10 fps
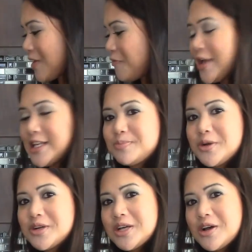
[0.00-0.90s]

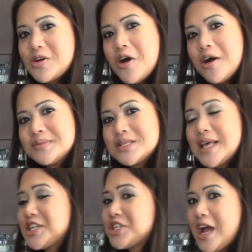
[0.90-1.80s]

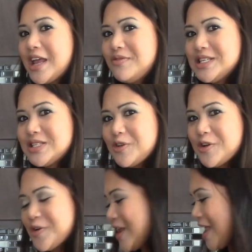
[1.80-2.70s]

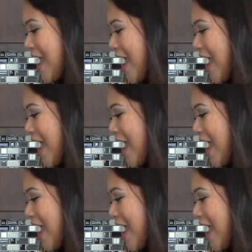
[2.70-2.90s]
facebook.com/ivysfood,